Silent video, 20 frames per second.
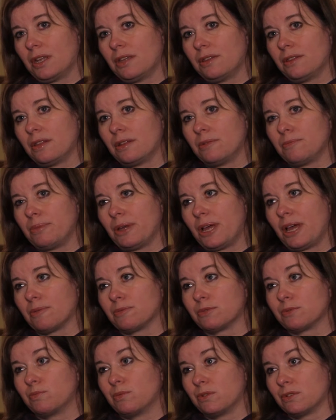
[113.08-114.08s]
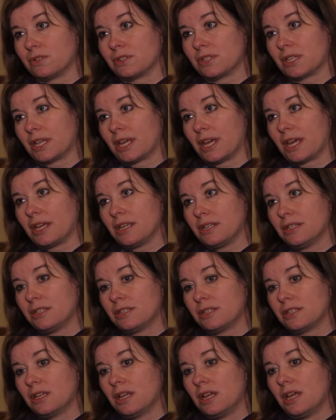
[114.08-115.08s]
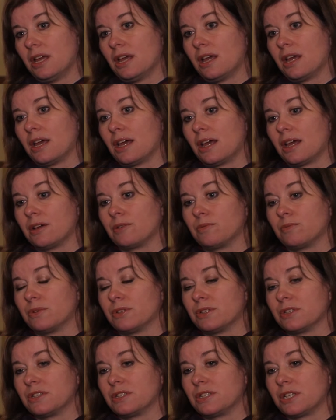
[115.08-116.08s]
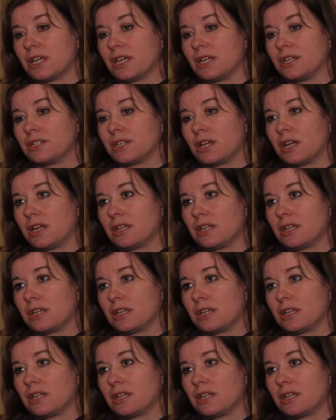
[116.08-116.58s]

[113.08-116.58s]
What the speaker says: than perhaps was the case at one stage.